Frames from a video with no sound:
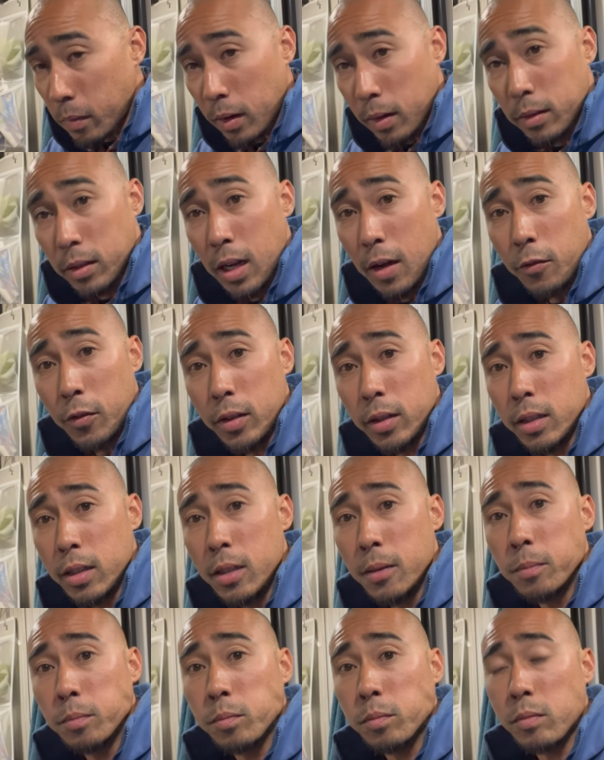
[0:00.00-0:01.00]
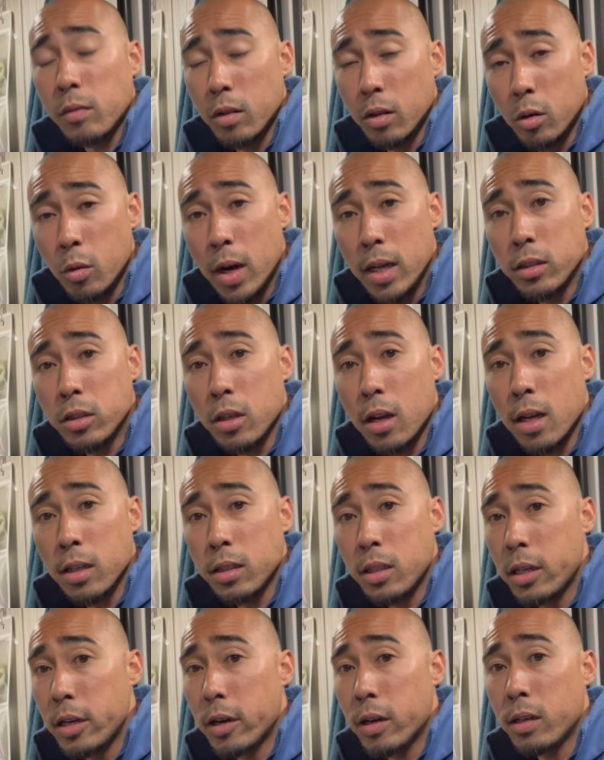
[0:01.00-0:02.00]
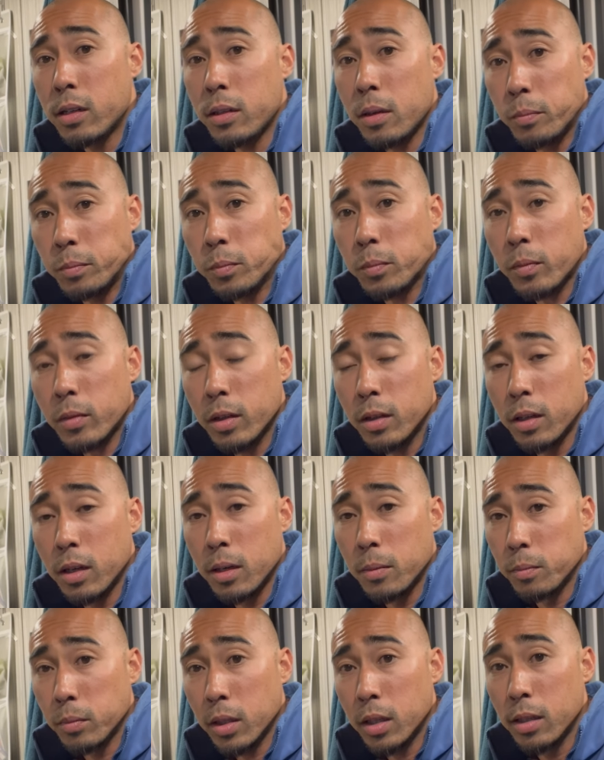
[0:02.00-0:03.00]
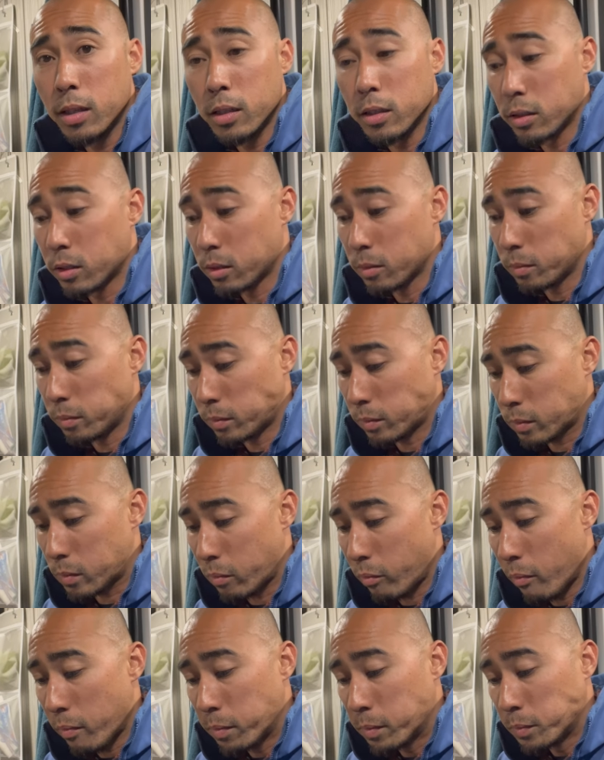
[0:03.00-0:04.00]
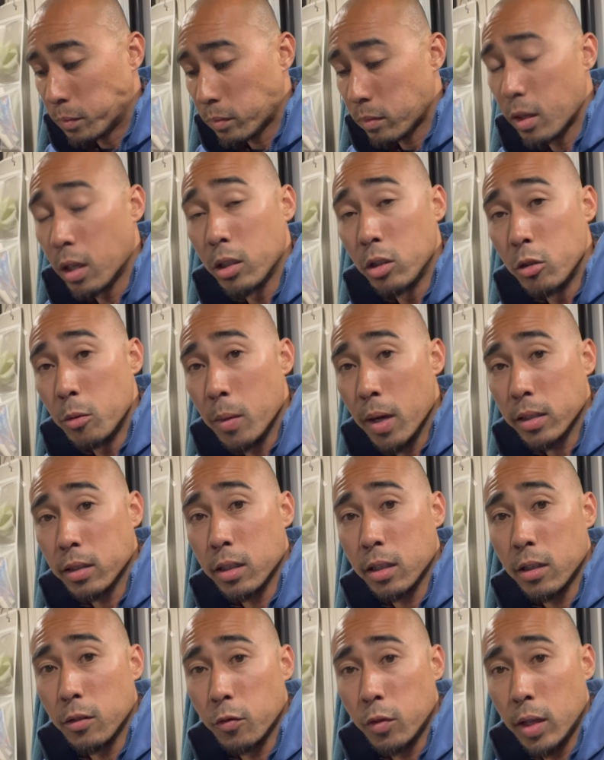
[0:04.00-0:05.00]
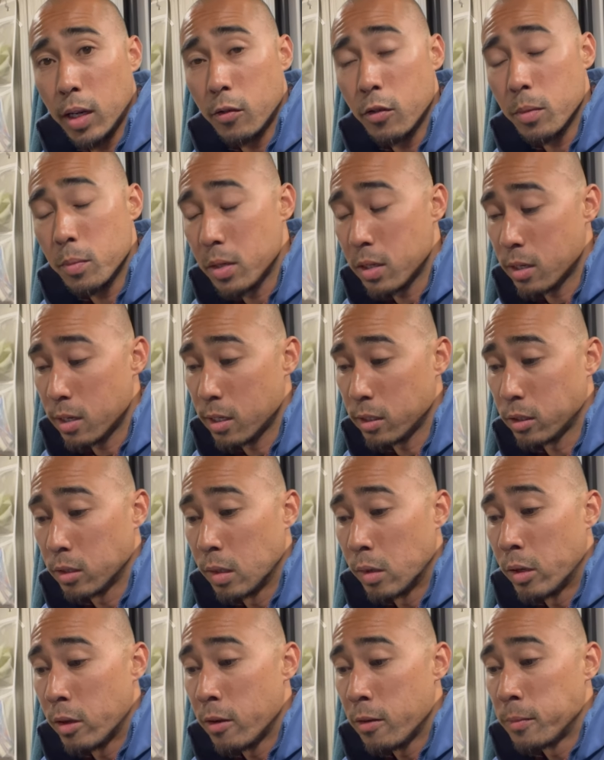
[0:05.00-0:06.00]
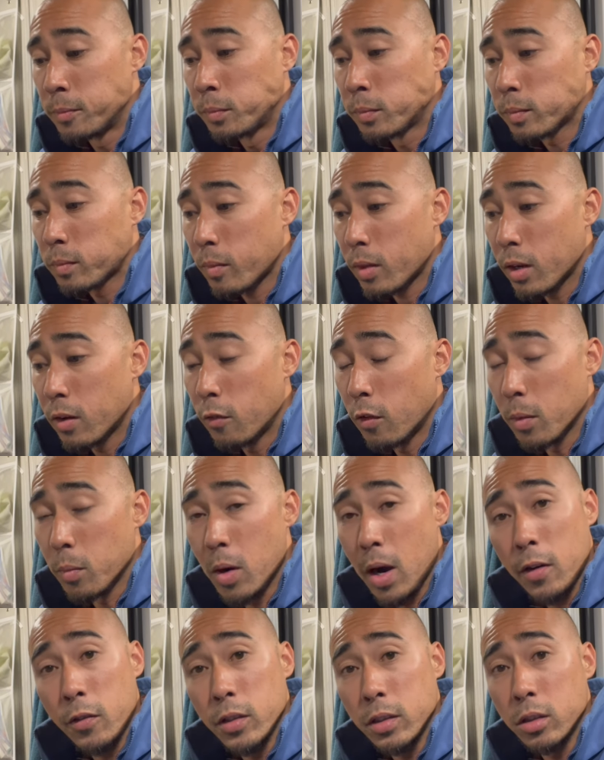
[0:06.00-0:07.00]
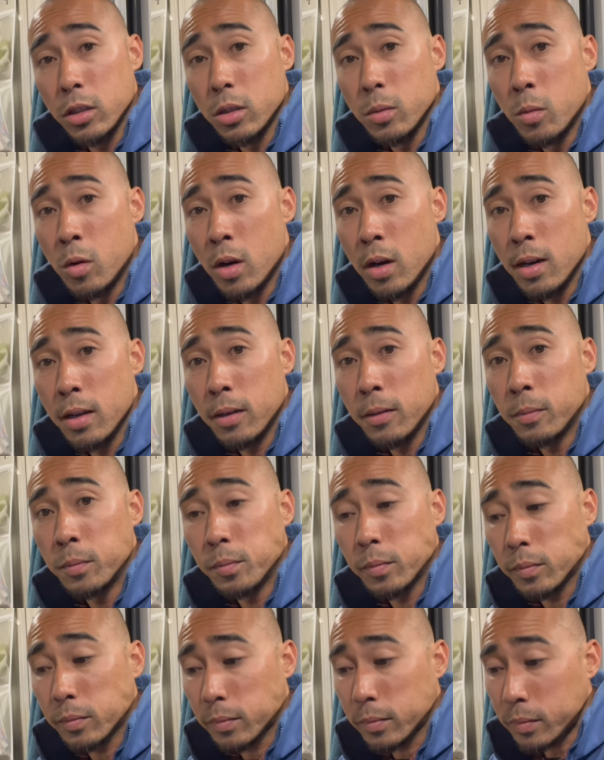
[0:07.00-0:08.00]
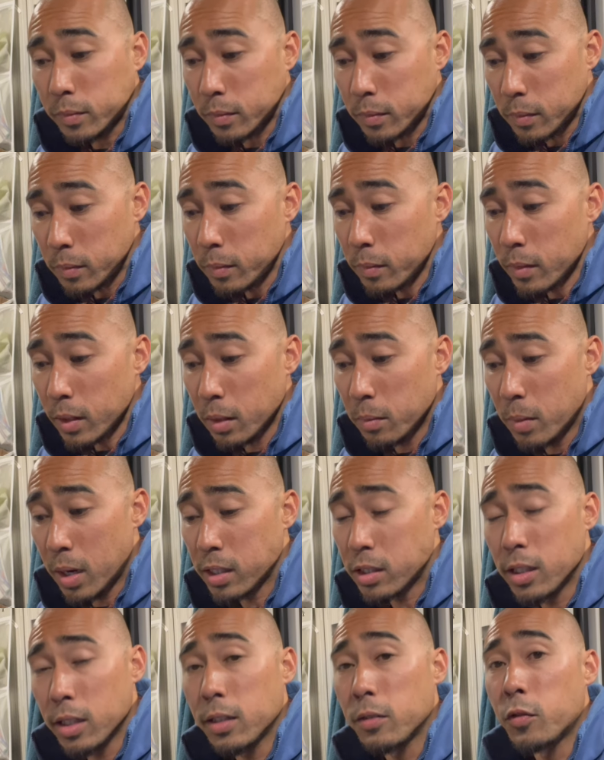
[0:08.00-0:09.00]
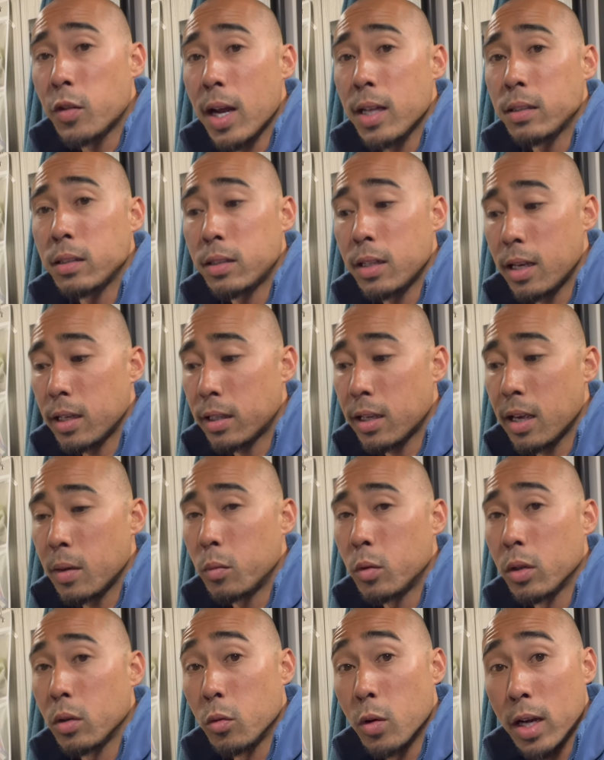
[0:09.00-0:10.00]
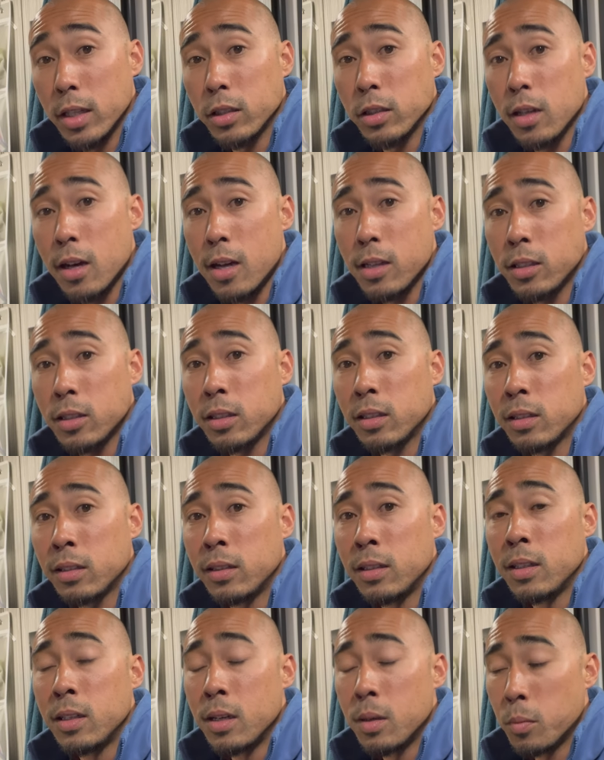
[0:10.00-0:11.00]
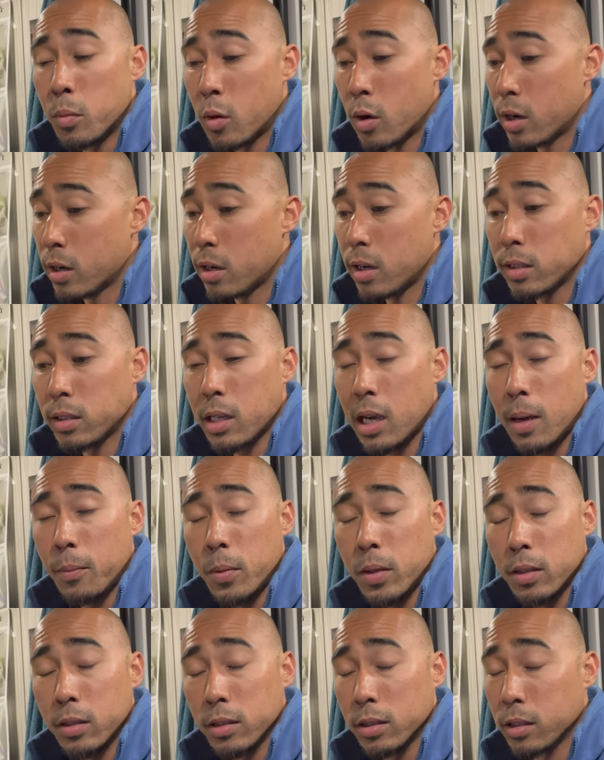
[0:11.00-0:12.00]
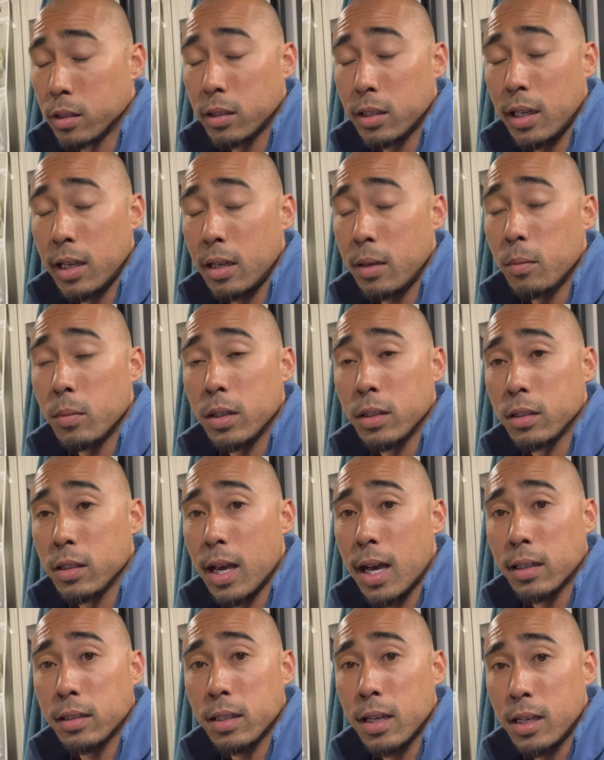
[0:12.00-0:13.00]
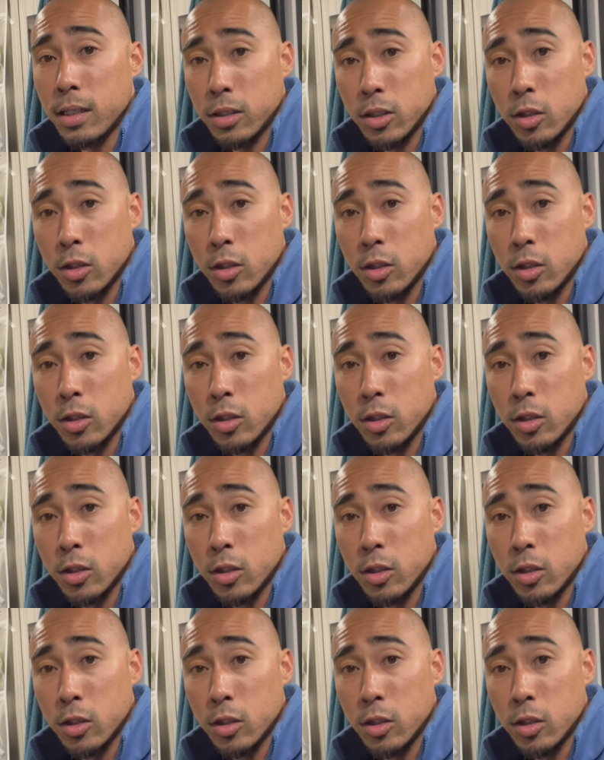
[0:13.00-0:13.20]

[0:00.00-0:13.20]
Definitely the red sauce here is a new Mexican flavor, because for breakfast this morning, my chicken fried steak came with red sauce, poured it on top, and it's the same exact taste.